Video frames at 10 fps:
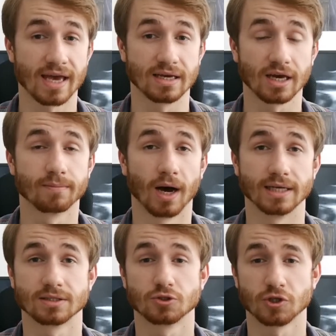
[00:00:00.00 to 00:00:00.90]

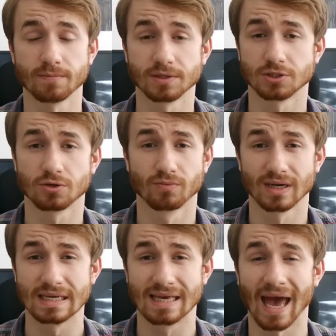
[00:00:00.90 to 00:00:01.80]
8GB. The cheapest you can
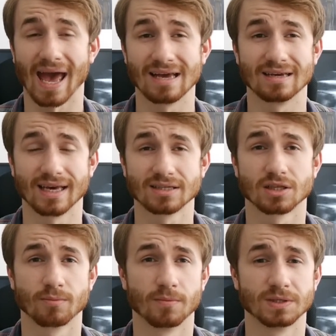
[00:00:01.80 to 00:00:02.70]
really get 8 gigs
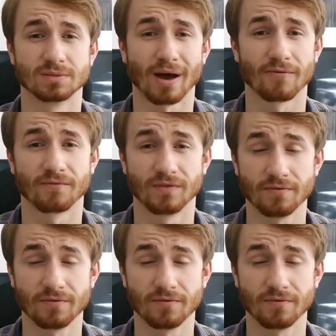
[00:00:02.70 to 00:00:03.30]
at the moment is about